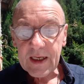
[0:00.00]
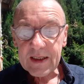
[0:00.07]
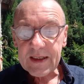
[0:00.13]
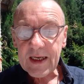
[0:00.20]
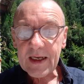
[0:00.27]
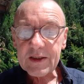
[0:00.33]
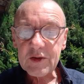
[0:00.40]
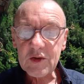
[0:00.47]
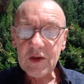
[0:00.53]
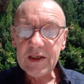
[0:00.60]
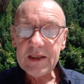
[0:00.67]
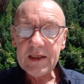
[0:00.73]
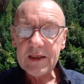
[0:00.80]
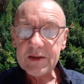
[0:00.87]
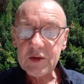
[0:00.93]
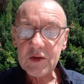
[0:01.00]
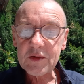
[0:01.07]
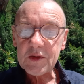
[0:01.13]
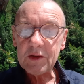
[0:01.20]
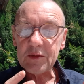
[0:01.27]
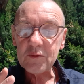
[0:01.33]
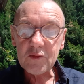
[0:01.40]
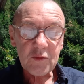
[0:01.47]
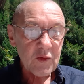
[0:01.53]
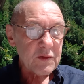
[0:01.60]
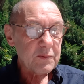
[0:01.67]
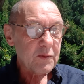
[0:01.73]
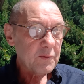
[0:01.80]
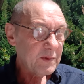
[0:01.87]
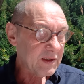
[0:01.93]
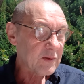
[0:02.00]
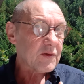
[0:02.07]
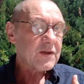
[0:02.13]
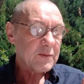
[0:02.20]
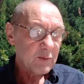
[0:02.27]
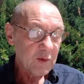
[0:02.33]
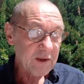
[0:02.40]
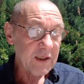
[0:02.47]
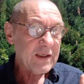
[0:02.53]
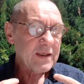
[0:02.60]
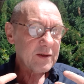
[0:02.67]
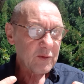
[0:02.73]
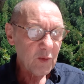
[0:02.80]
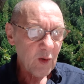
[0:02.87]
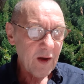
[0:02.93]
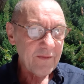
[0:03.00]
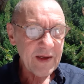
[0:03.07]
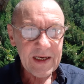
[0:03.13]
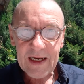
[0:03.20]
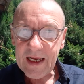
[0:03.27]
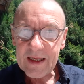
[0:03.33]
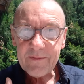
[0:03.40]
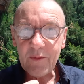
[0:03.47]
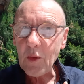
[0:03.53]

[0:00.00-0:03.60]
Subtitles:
they actually it's just to be transmuted into love and light.